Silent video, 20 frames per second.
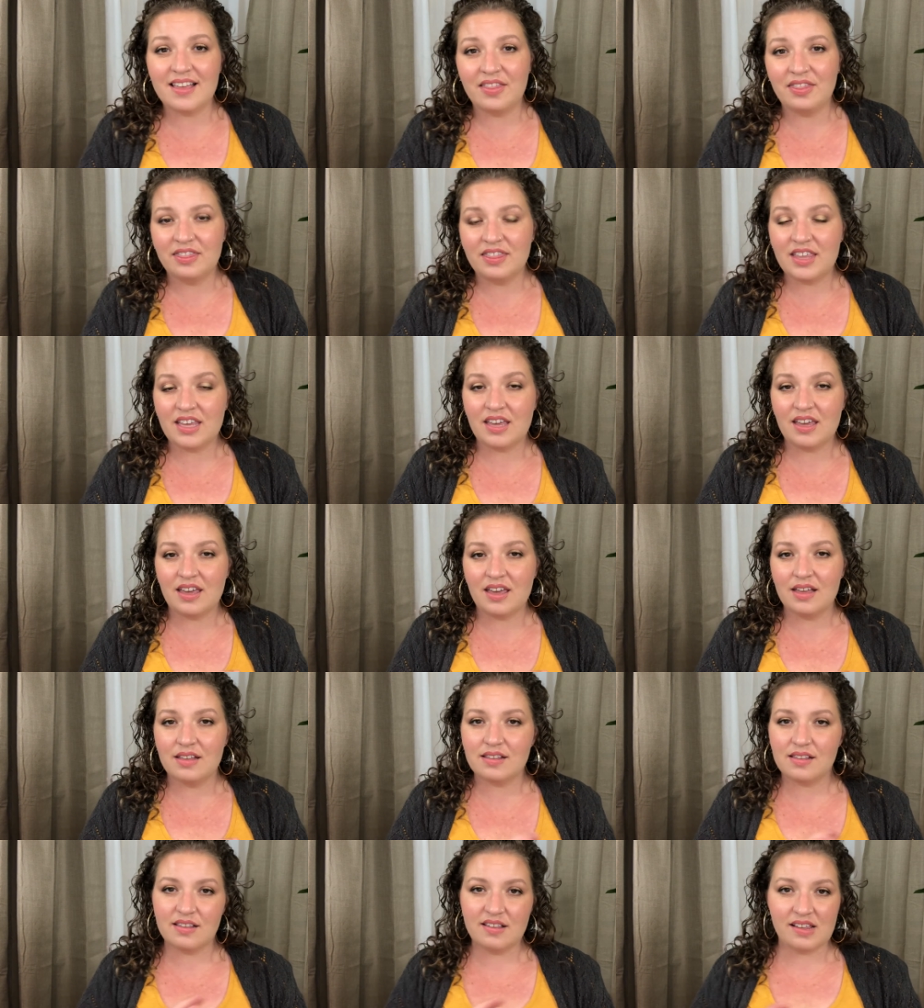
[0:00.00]
the
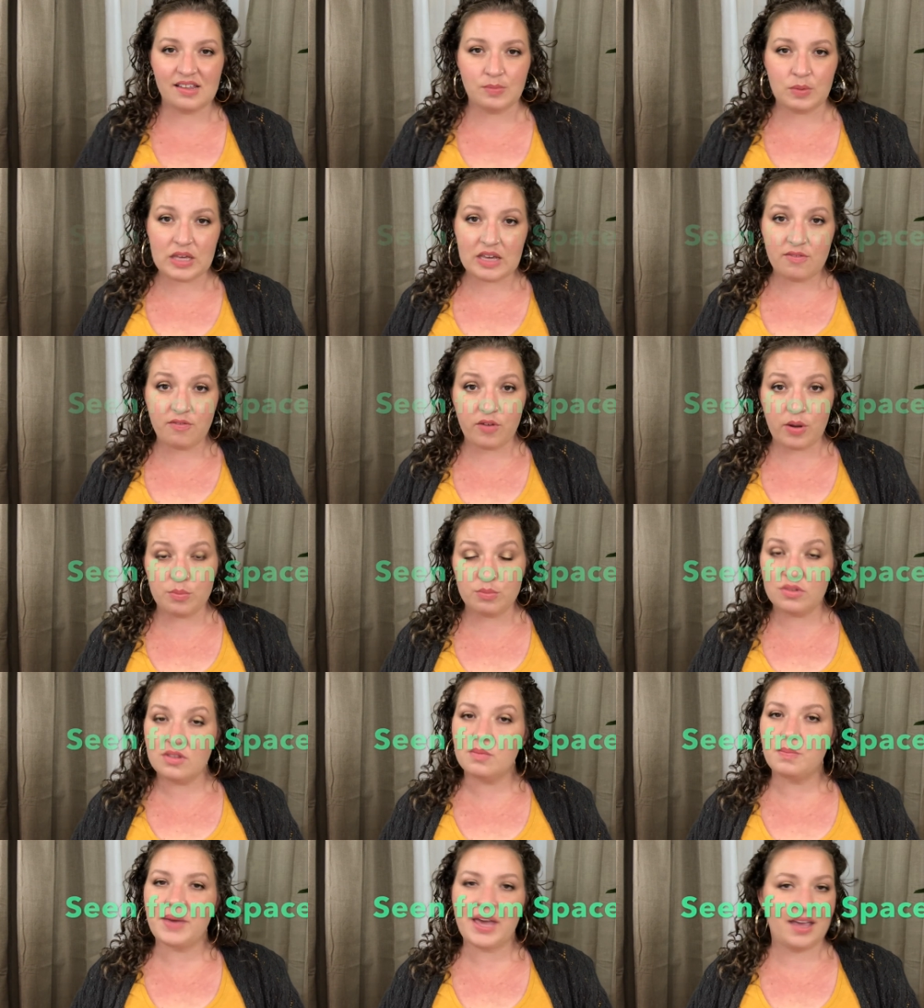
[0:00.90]
See Me From
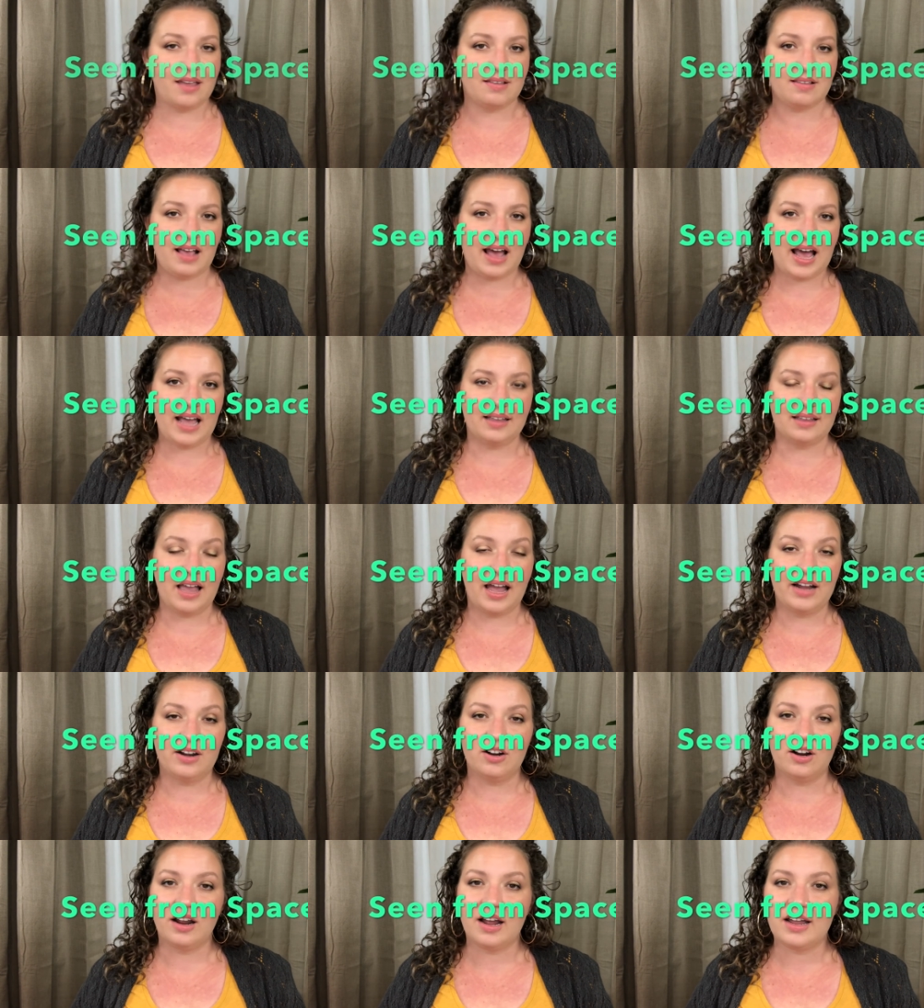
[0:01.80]
Space
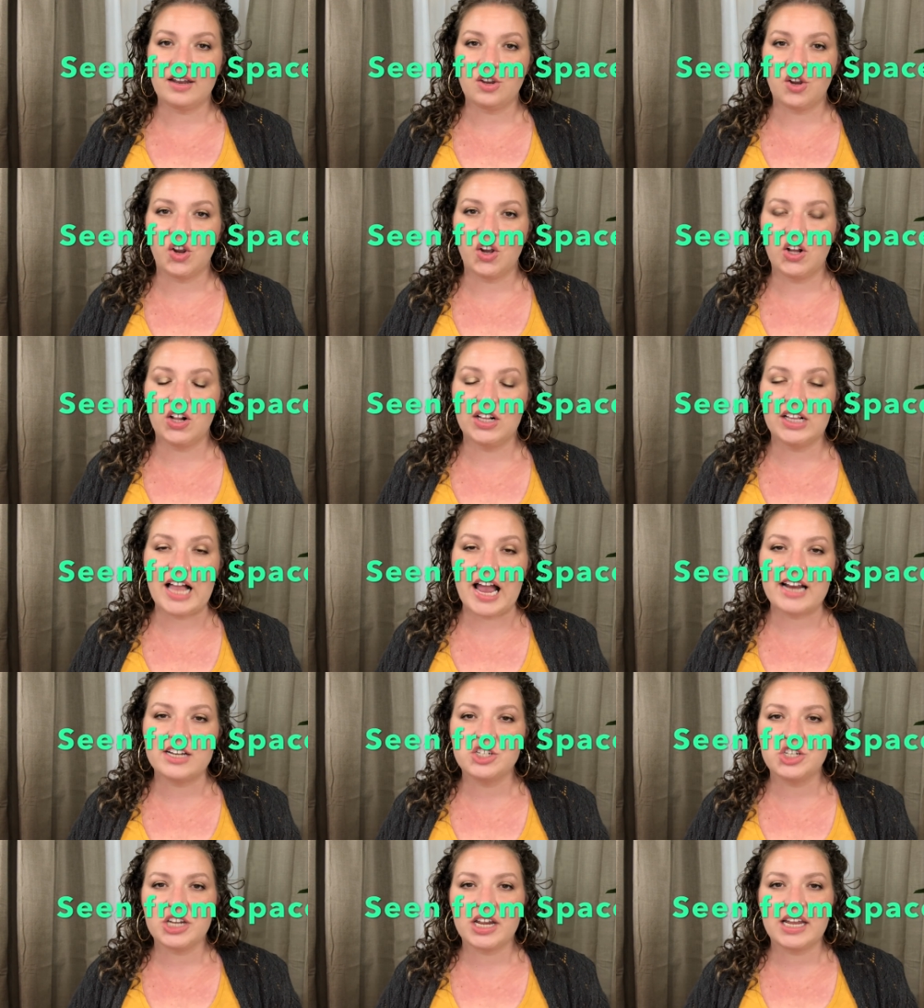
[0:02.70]
highlighter in your
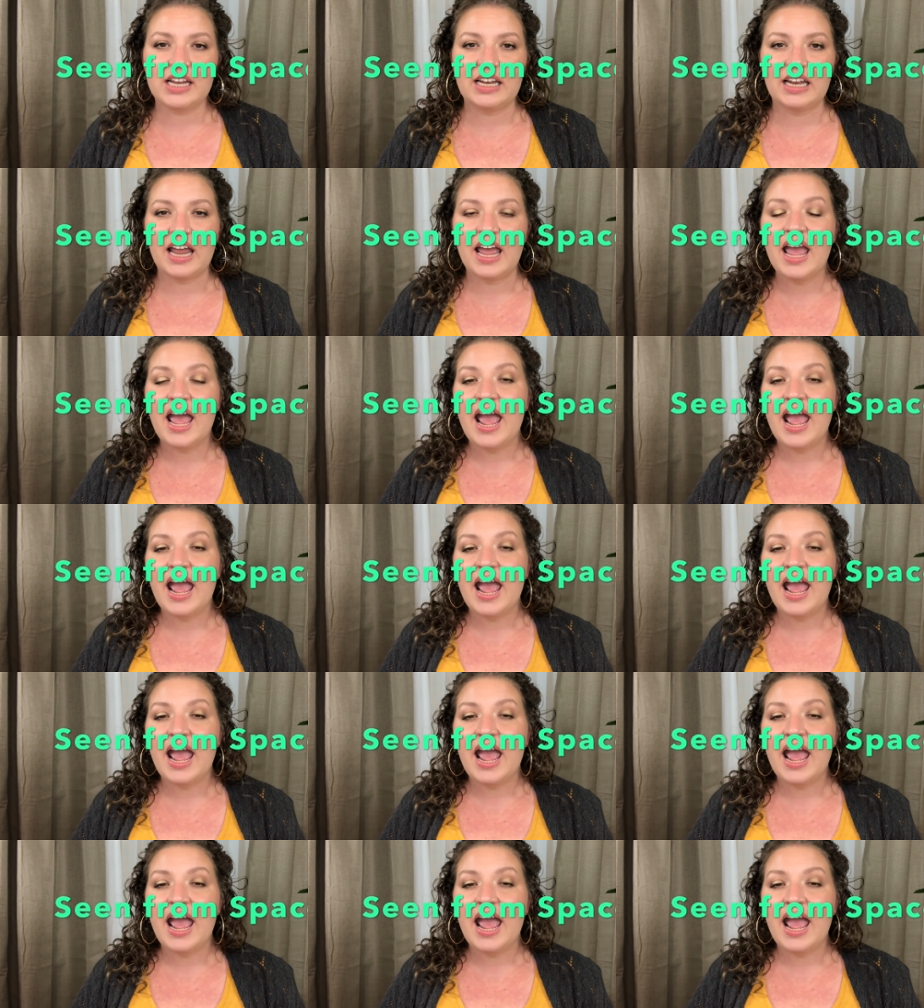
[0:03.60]
collection.